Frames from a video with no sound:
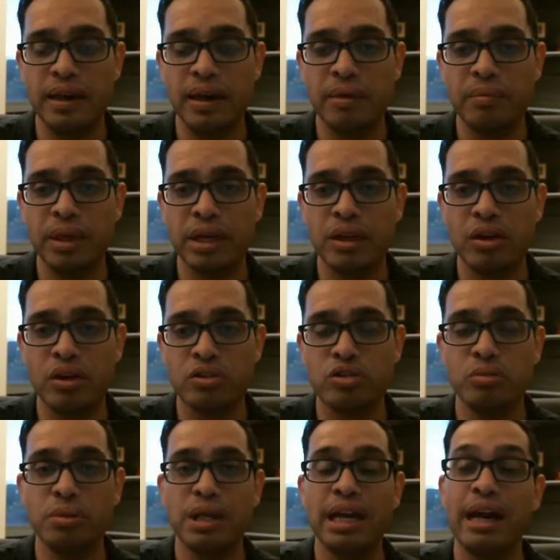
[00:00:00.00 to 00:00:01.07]
it could also
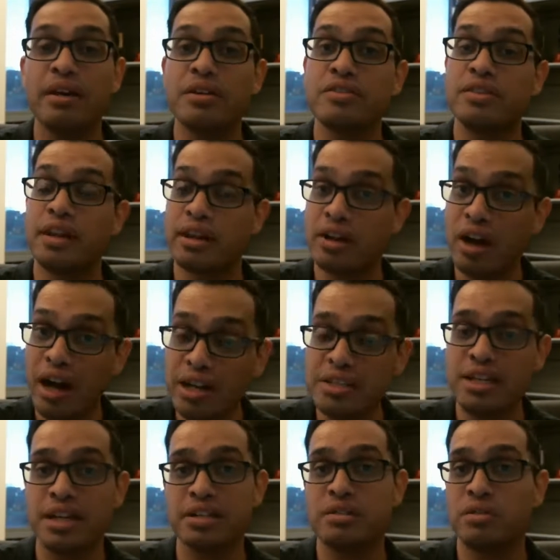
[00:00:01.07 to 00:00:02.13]
be how does the
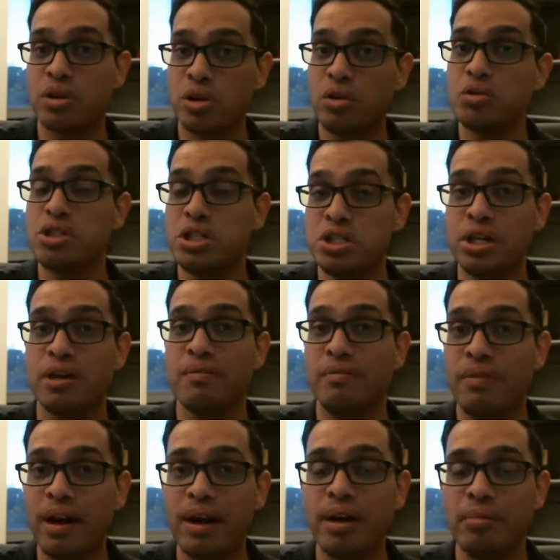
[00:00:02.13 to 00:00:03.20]
context of the co-teaching
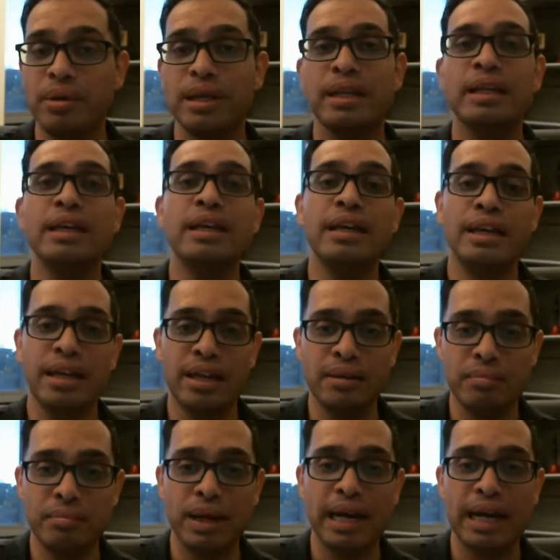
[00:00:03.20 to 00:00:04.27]
environment
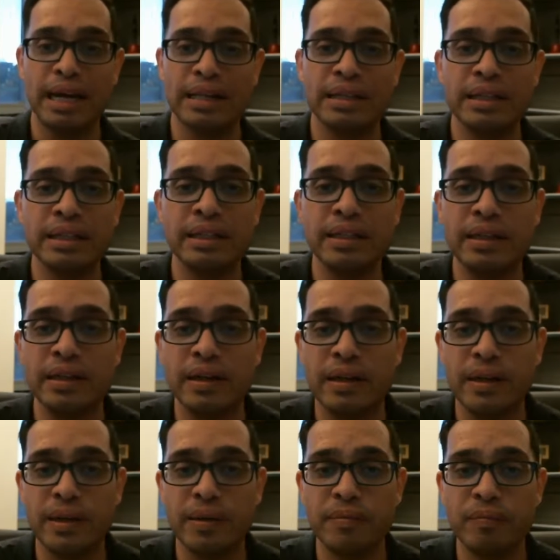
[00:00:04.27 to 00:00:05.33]
impact
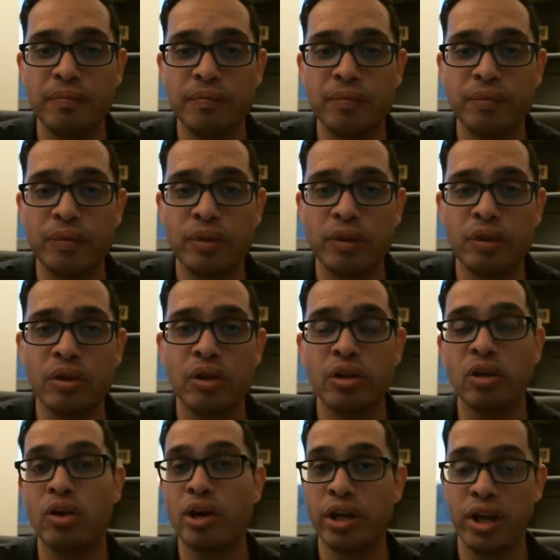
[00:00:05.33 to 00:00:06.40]
their
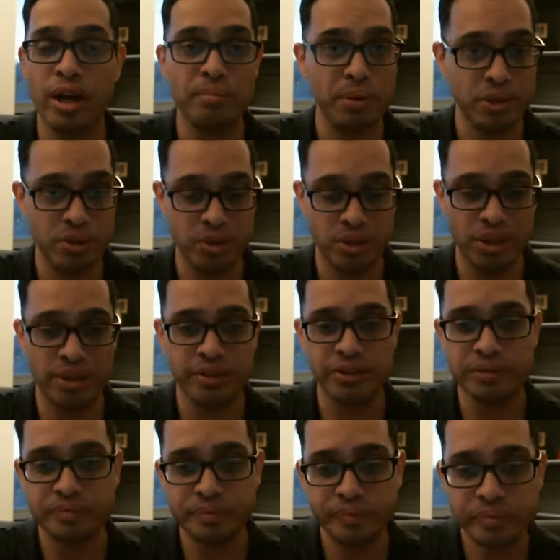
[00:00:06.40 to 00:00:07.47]
learning opportunities.
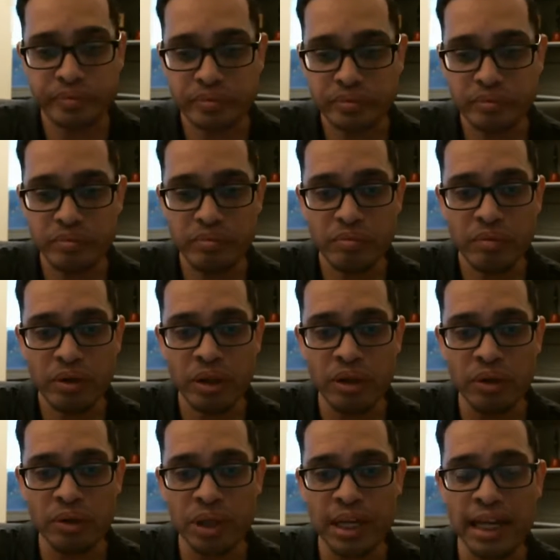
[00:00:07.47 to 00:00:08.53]

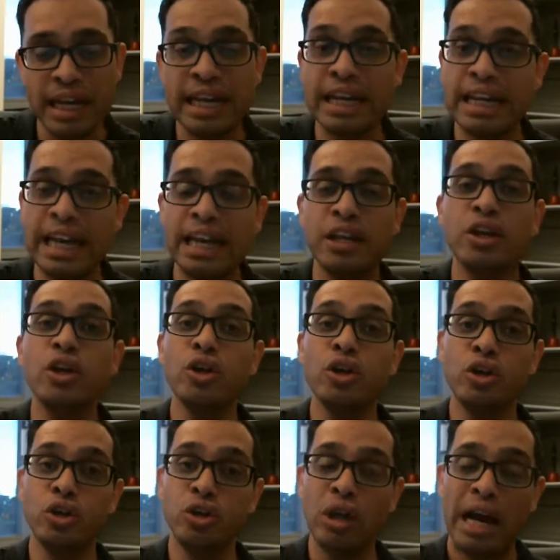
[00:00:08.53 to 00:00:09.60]
Okay, and again,
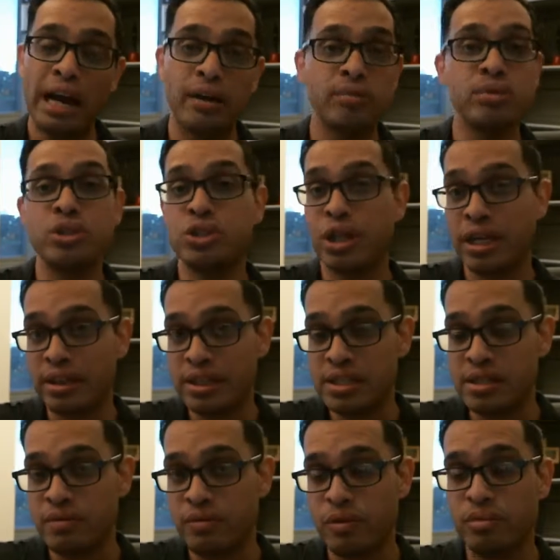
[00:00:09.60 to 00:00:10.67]
how would you get this
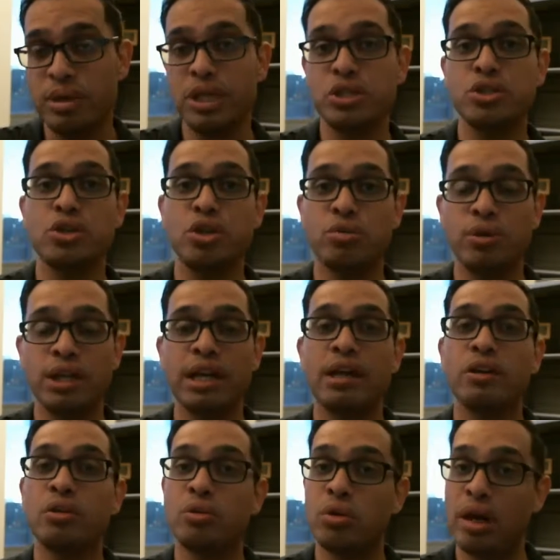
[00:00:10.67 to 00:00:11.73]
information? You would get it
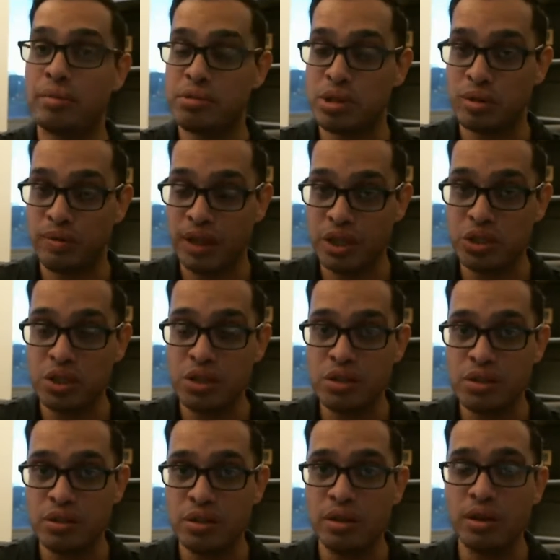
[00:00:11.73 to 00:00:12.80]
through observations
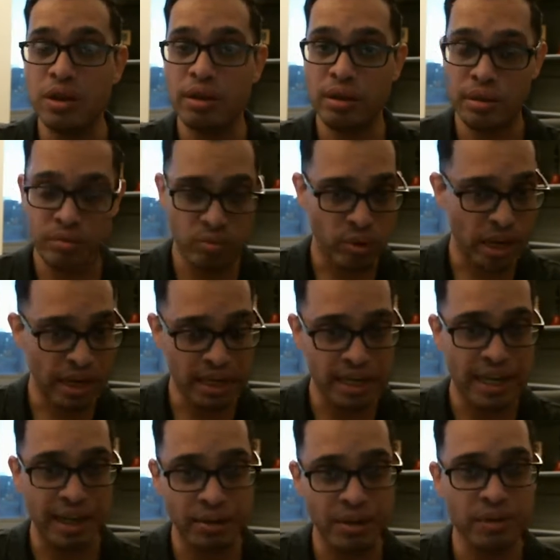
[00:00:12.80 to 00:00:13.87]
and writing
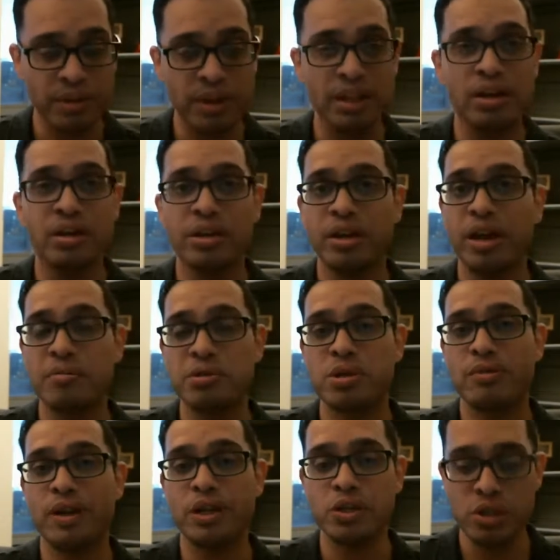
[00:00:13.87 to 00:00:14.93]
down everything on the
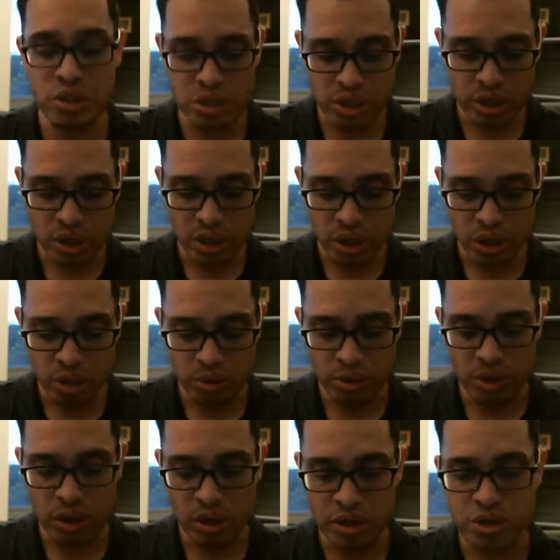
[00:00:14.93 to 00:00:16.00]
observations. You would
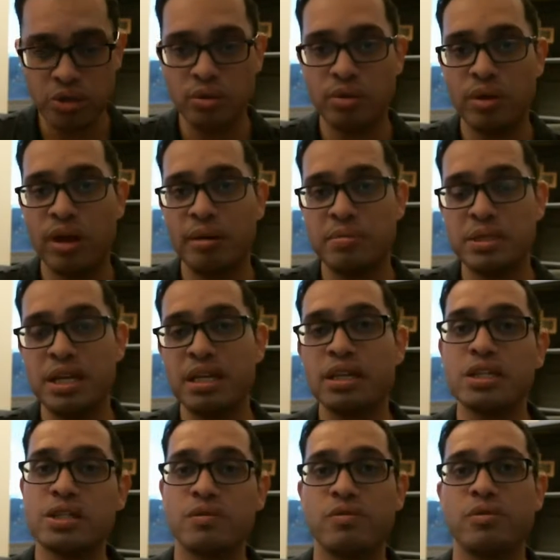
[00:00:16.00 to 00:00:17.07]
also obtain
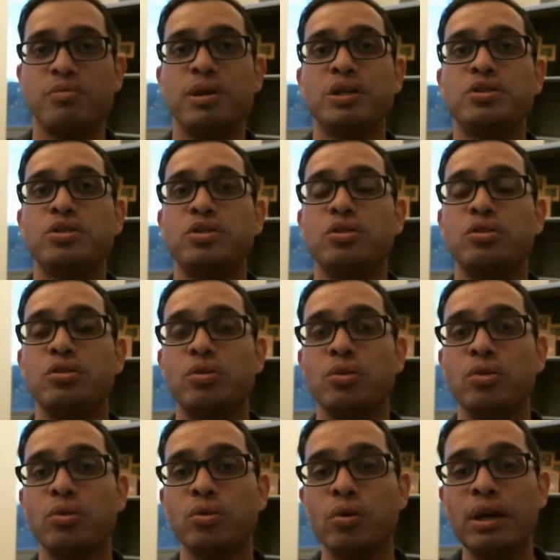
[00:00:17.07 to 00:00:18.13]
this information
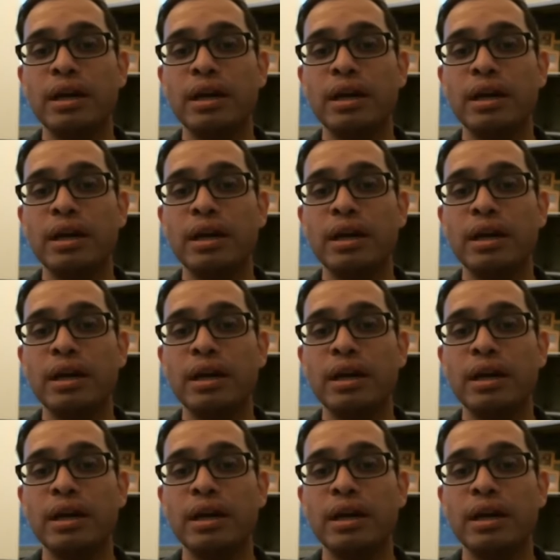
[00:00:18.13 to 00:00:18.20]
through